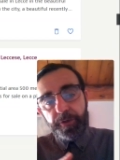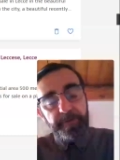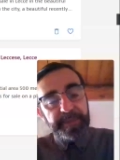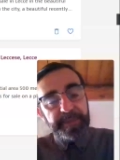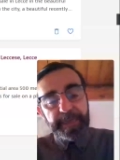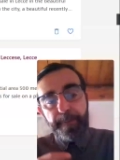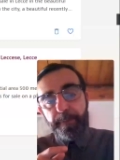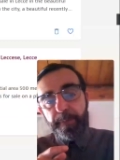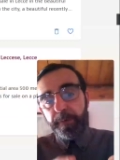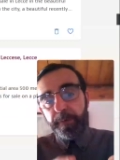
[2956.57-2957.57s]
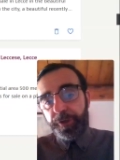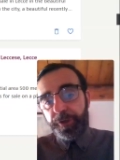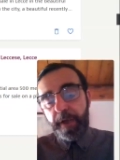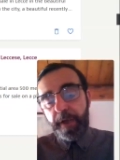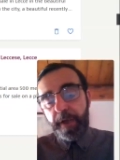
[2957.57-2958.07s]
December,
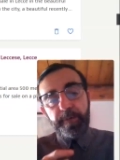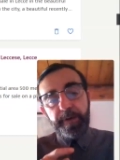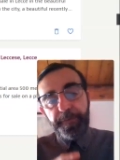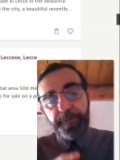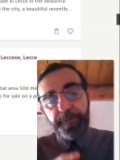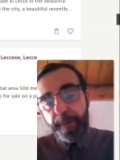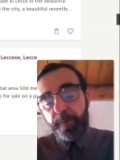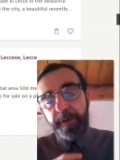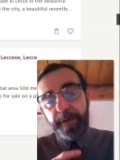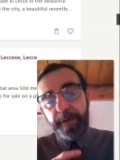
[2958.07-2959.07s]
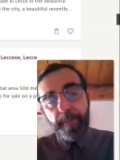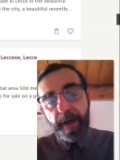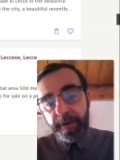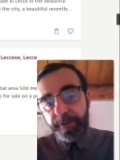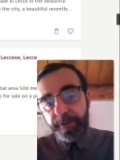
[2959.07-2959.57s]
January, February,
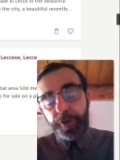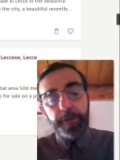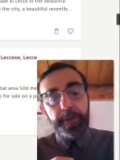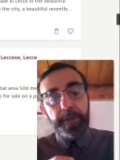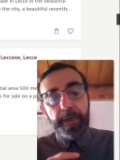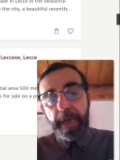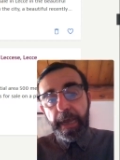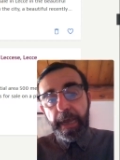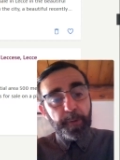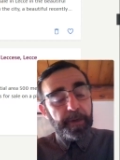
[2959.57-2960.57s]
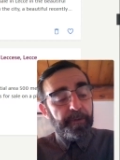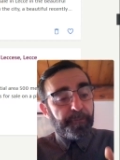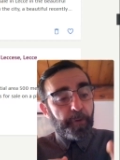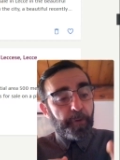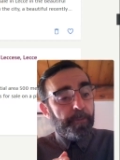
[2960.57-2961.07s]
March, April,
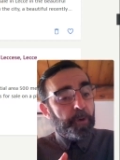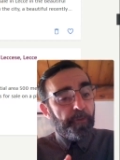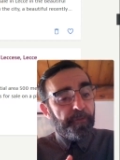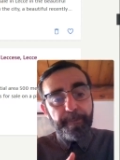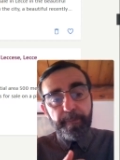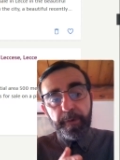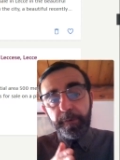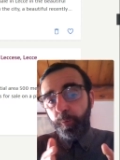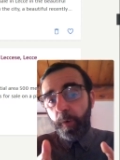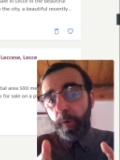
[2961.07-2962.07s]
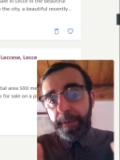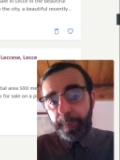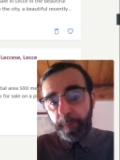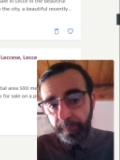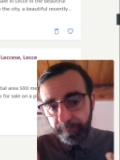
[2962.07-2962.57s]
from November to
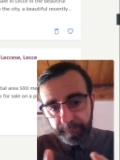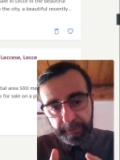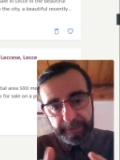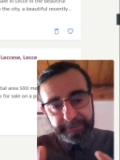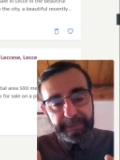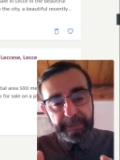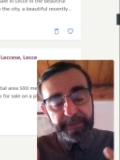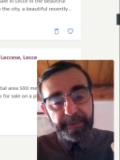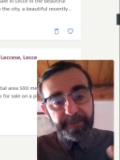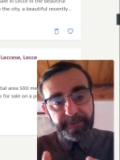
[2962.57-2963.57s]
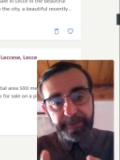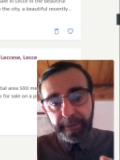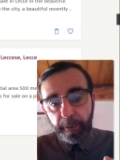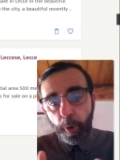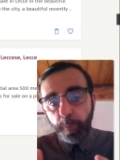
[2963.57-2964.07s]
April. Let's say that's
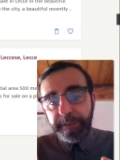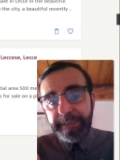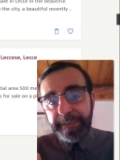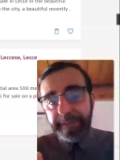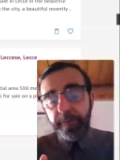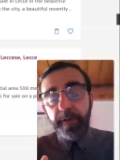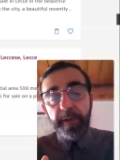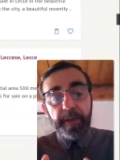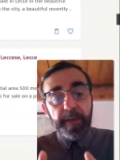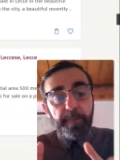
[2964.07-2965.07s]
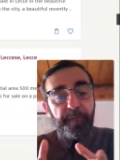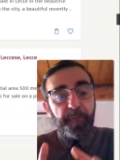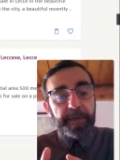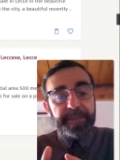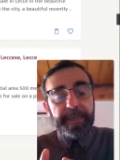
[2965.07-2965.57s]
the low season. But
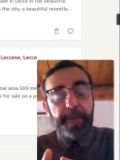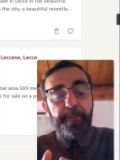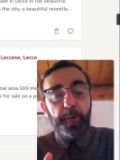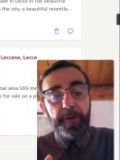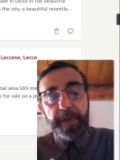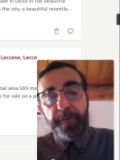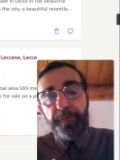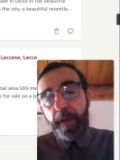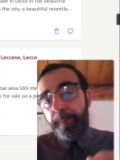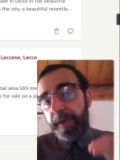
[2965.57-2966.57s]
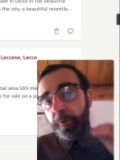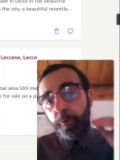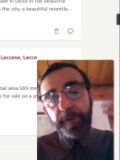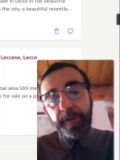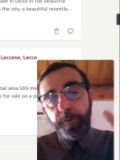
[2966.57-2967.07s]
for example, if I'm a
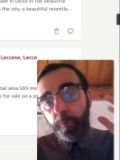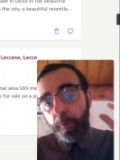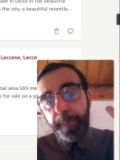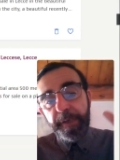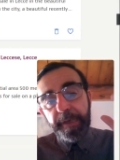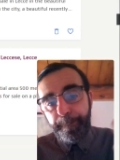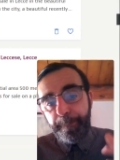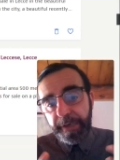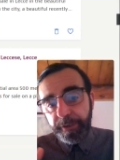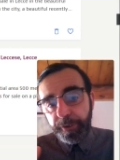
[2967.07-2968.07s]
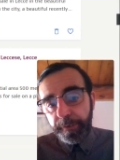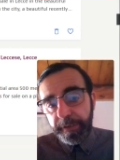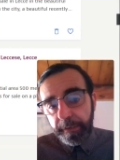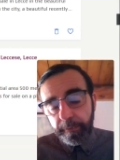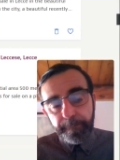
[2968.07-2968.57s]
Northern European
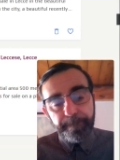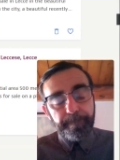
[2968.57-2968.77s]
pensioner,